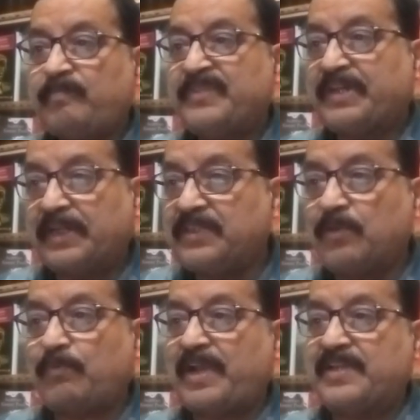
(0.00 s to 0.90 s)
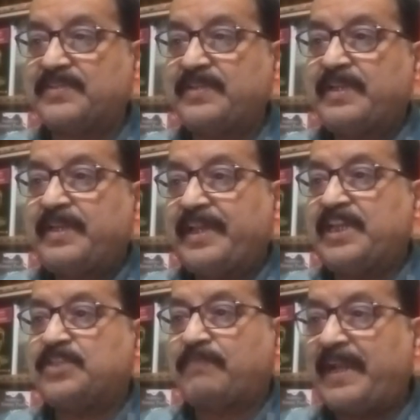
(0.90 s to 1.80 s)
Otherwise,
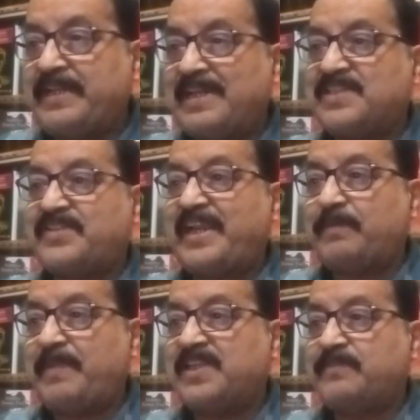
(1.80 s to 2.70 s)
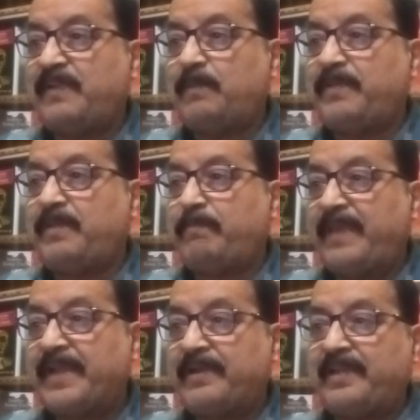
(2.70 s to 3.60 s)
his final statements will be
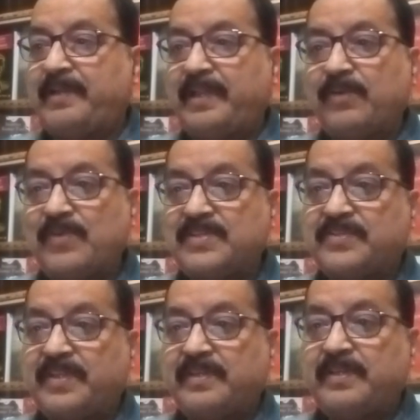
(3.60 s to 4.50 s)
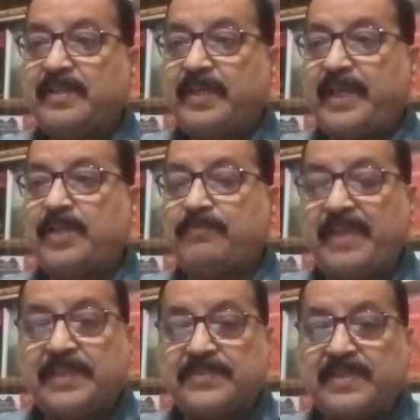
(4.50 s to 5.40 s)
merely linguistic. In
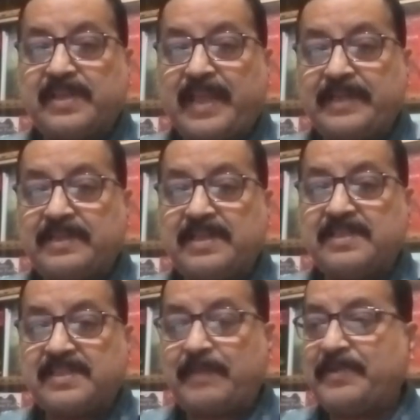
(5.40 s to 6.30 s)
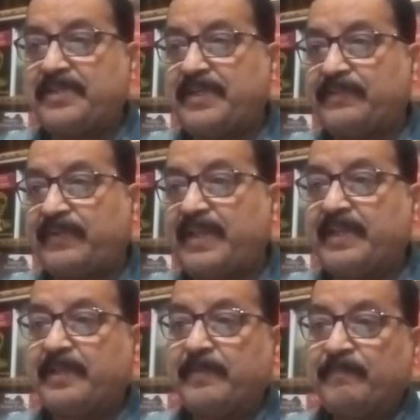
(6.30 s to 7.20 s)
Fixed in
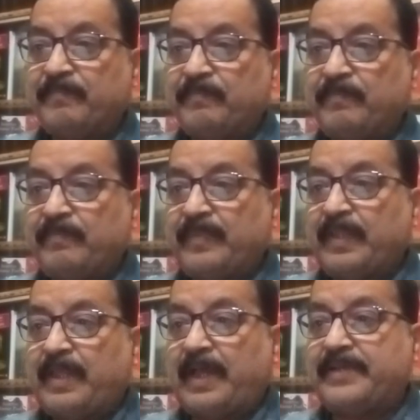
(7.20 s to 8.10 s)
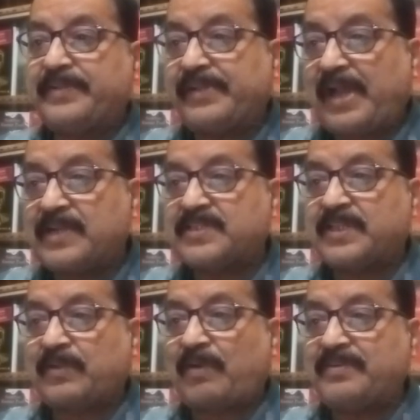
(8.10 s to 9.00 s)
1973, regards
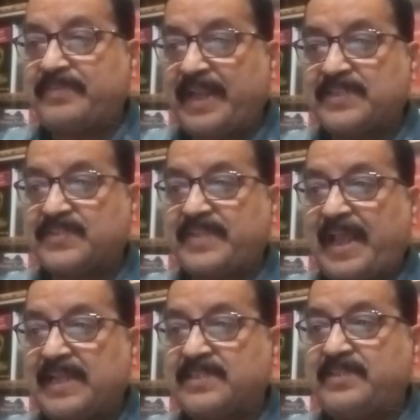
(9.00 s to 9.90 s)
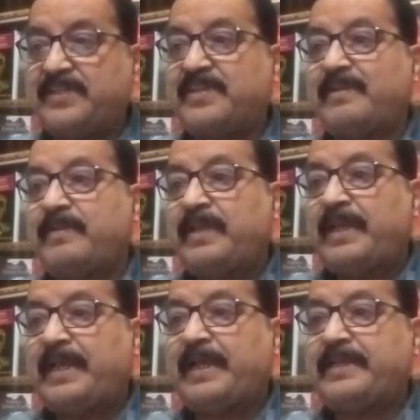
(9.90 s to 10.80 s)
contexts as
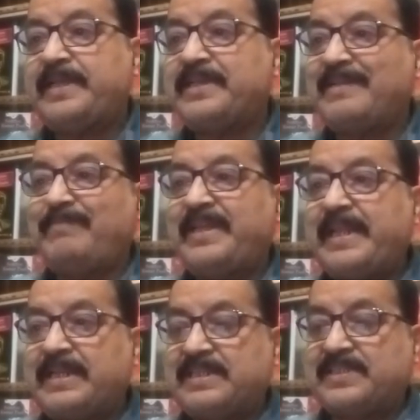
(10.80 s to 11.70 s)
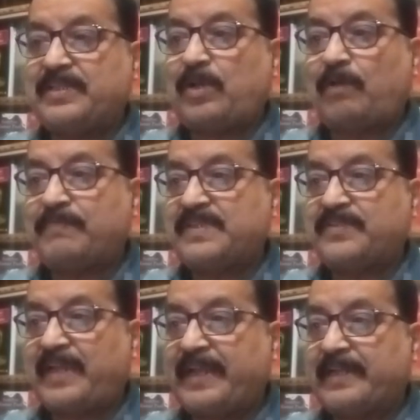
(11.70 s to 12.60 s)
determinants of a
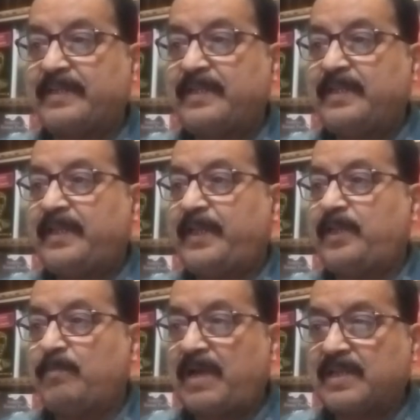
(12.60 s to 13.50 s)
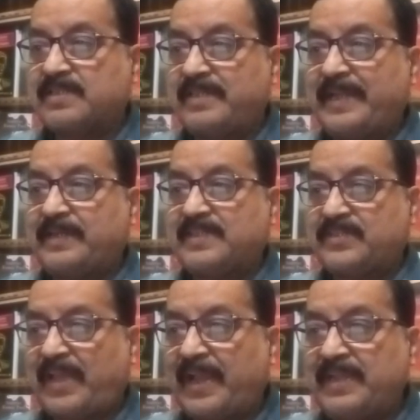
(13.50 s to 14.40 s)
style. He remarks that
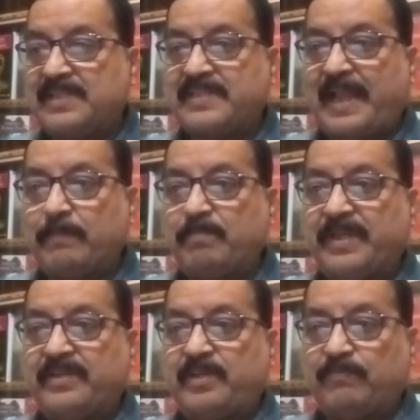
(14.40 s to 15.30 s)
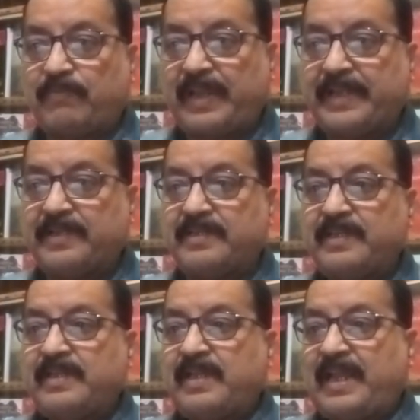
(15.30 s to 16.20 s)
styles have been defined
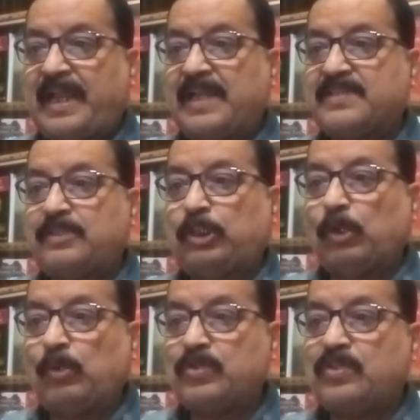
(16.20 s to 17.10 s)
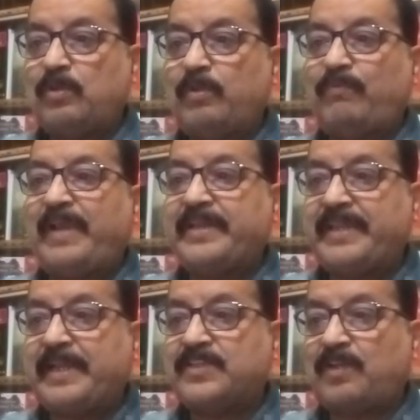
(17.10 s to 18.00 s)
as those
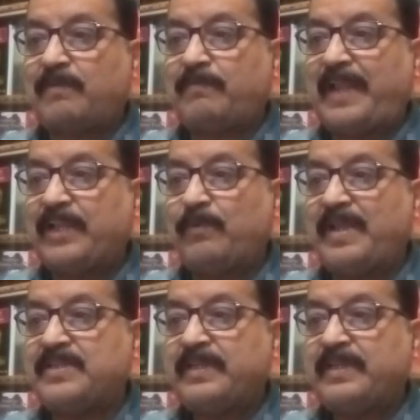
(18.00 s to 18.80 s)
variants of language